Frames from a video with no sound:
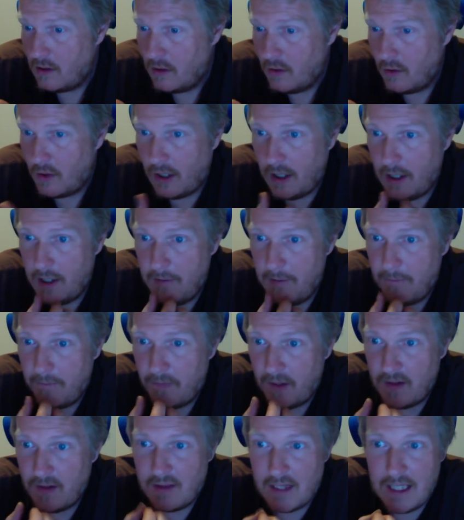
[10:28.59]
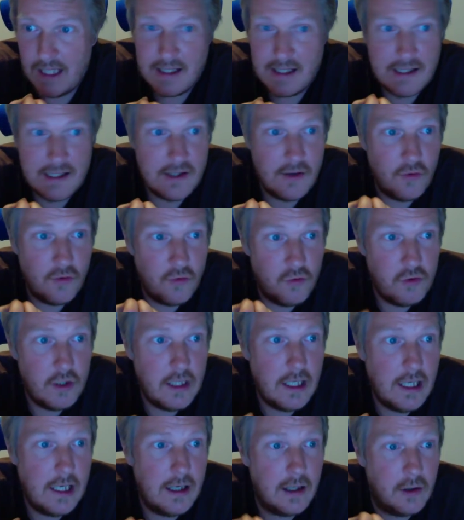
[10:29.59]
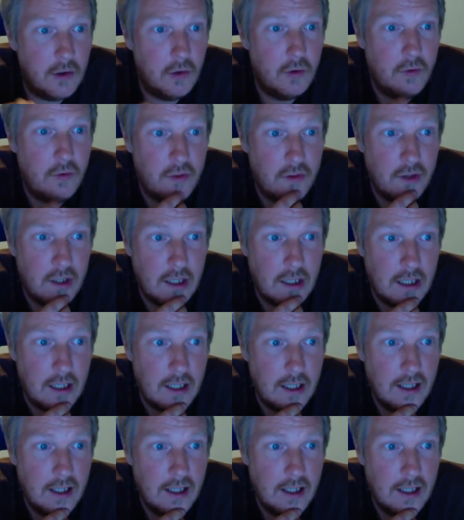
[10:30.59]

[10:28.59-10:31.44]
okay, and that's really a good thing.